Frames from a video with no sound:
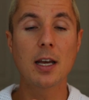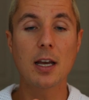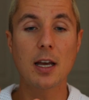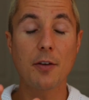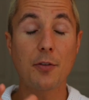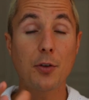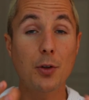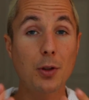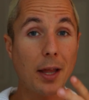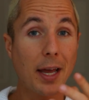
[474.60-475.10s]

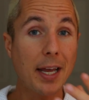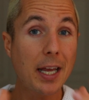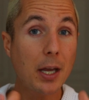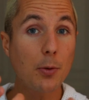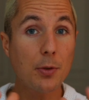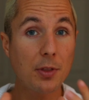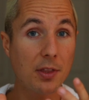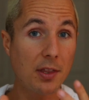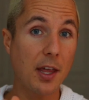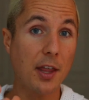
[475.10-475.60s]
If you like it
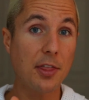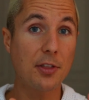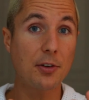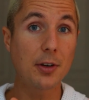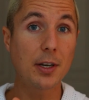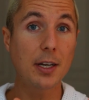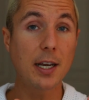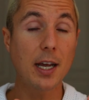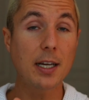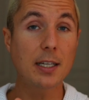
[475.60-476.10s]
within that
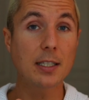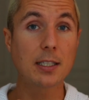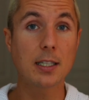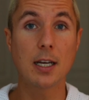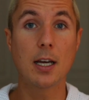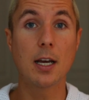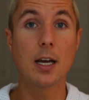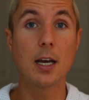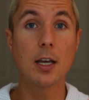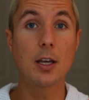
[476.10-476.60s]
30 days,
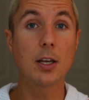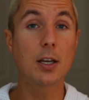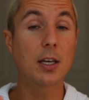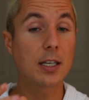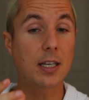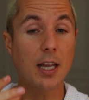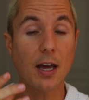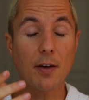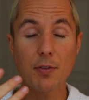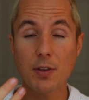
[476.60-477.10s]
you can
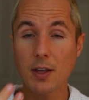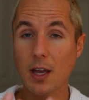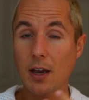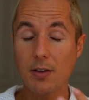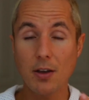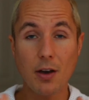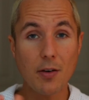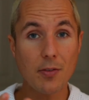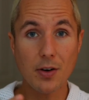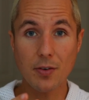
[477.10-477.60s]
definitely have,
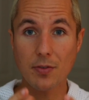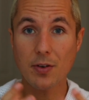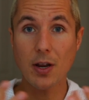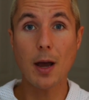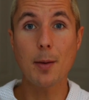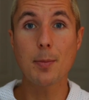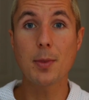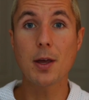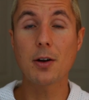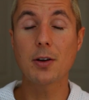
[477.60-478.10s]
you have enough
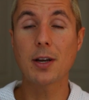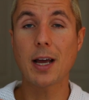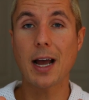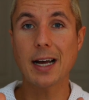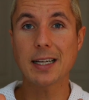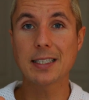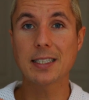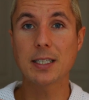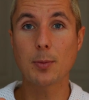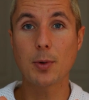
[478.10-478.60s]
time there to
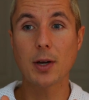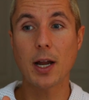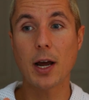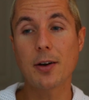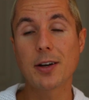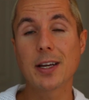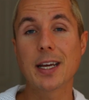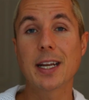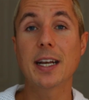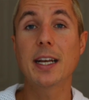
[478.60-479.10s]
ask someone how
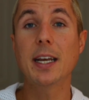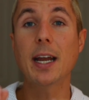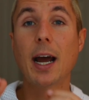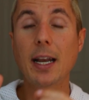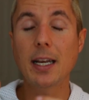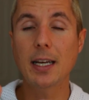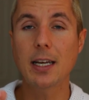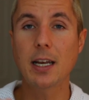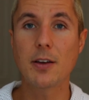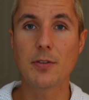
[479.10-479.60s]
to get a
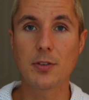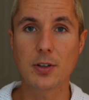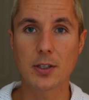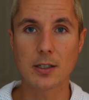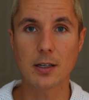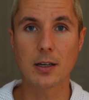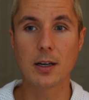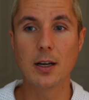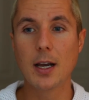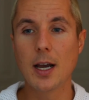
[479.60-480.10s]
90-day
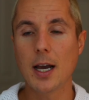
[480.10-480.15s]
visa.